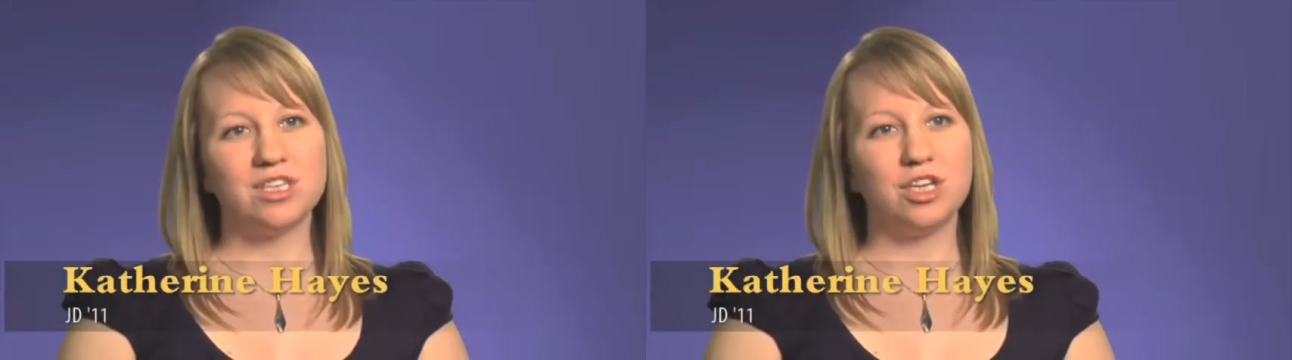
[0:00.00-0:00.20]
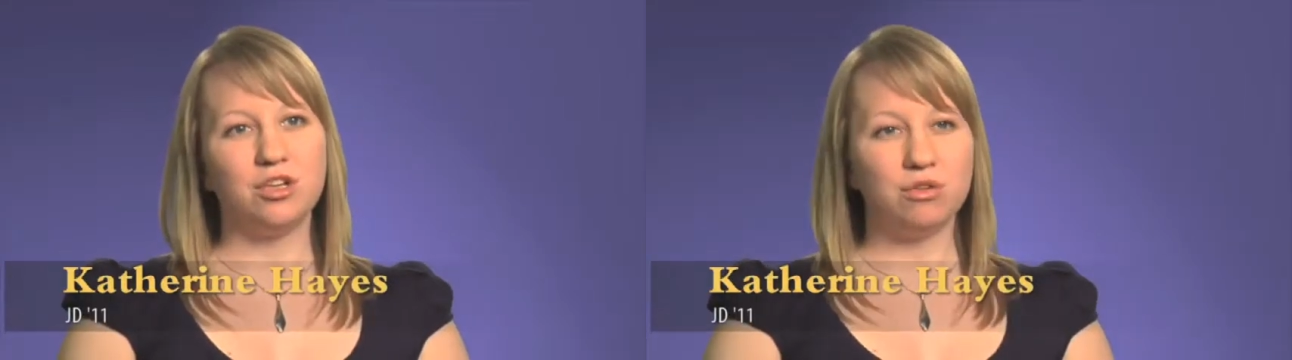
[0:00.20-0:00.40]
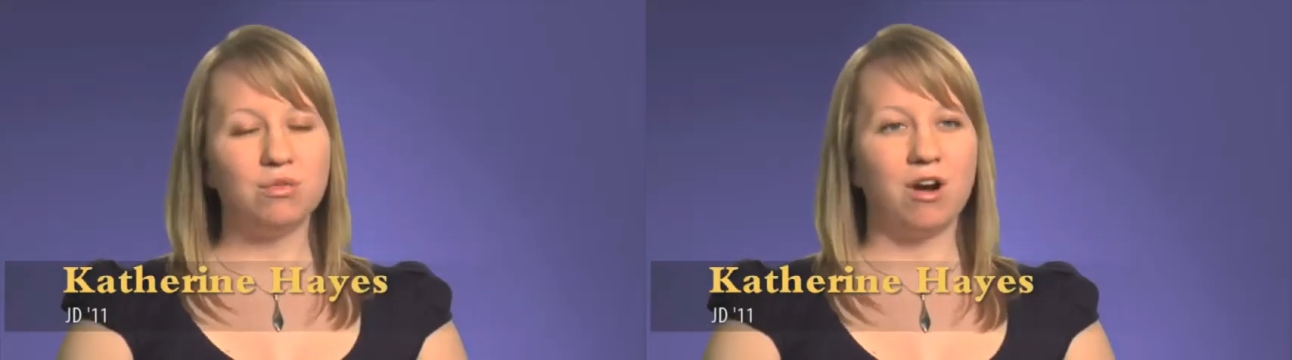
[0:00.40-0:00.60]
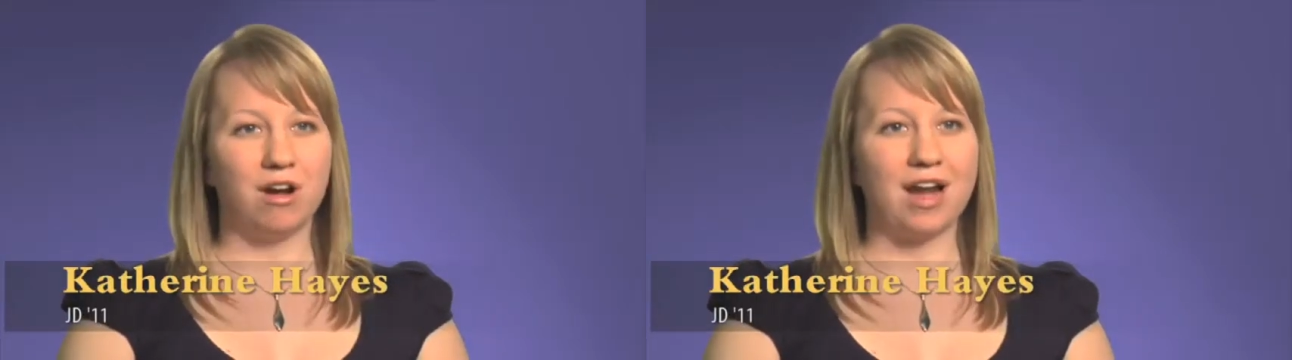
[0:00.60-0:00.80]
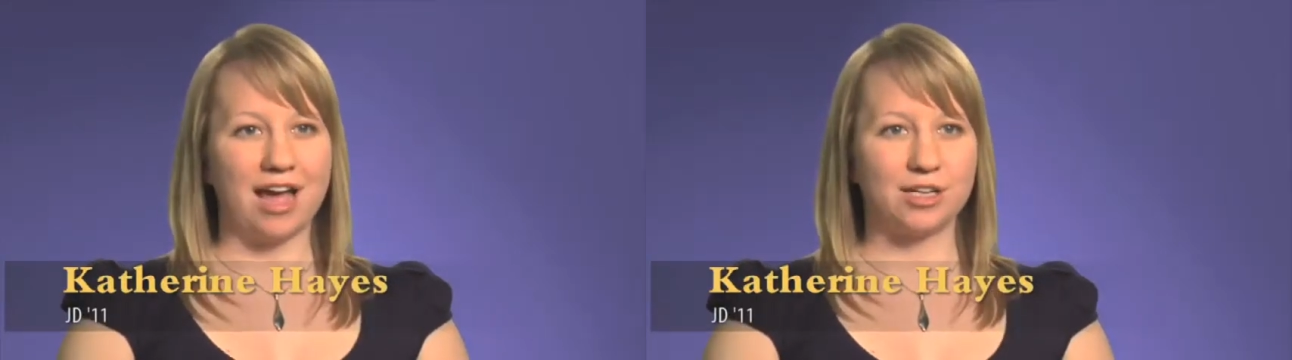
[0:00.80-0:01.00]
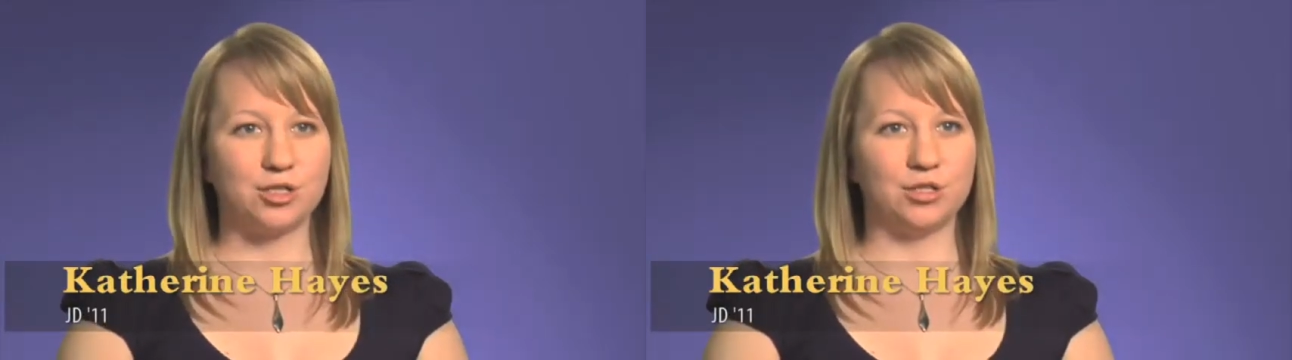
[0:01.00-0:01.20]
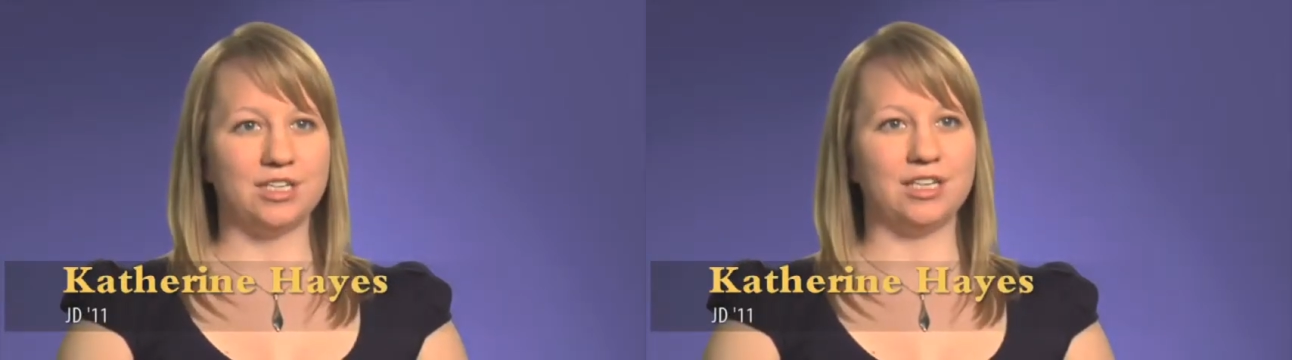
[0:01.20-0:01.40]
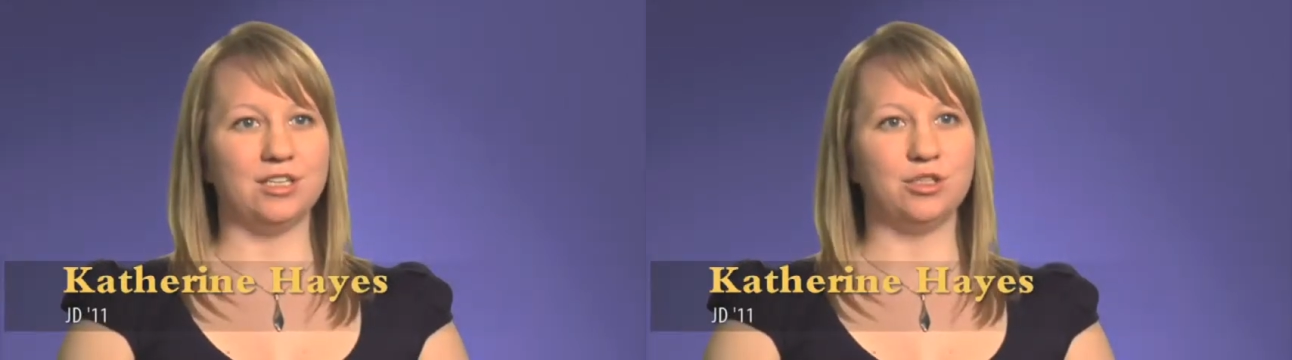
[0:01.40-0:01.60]
that you aren't
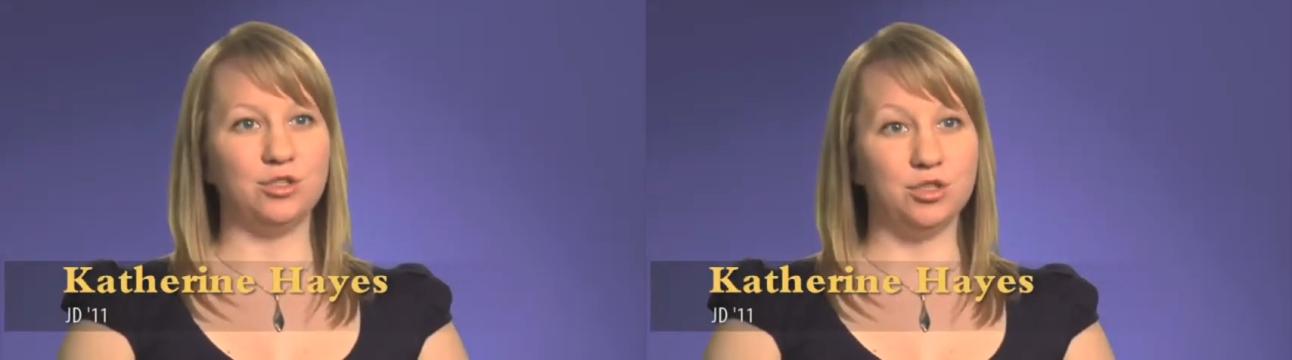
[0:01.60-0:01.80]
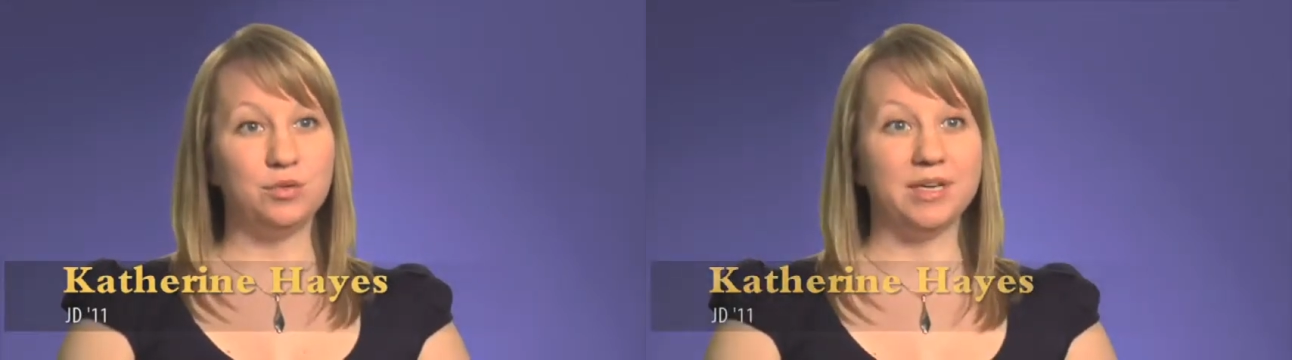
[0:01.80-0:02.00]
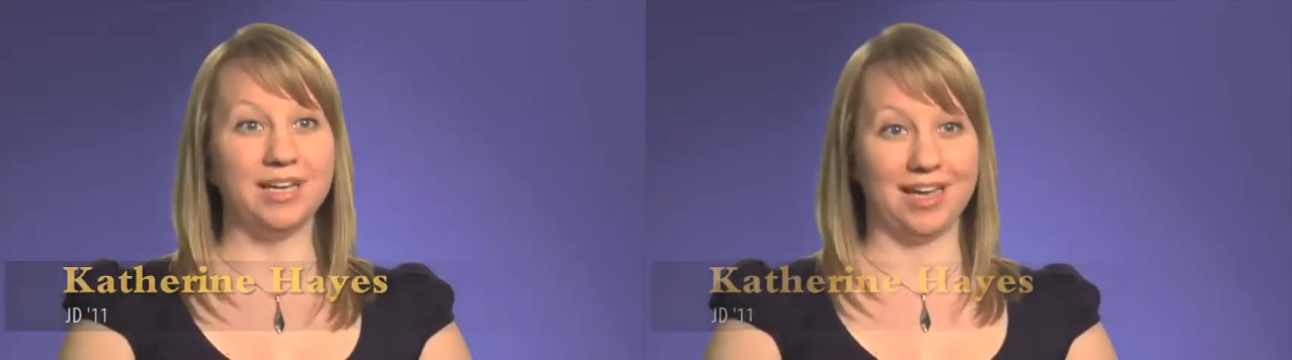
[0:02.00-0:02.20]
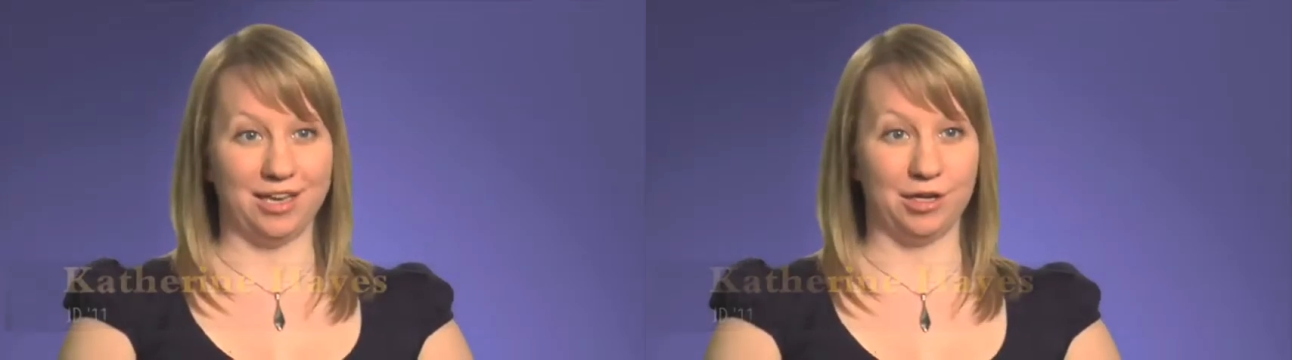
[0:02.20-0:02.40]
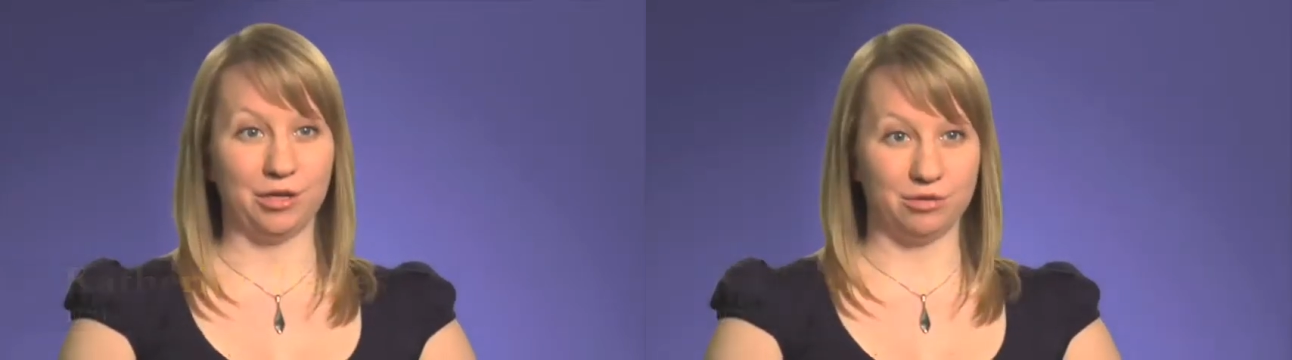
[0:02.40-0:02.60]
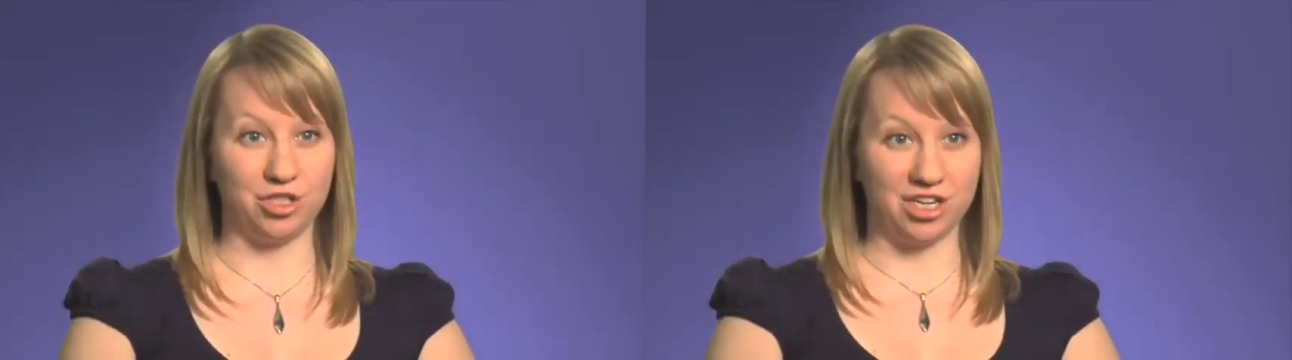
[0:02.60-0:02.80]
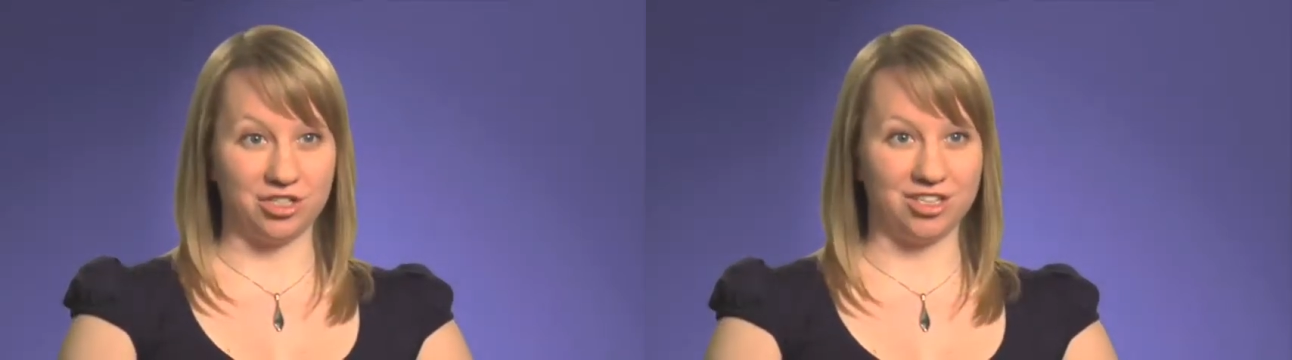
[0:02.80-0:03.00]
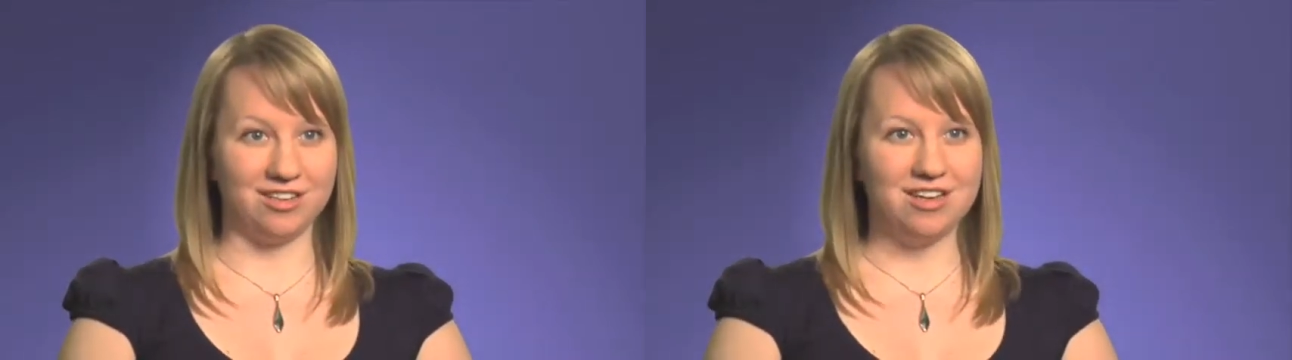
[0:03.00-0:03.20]
actually doing a negotiation.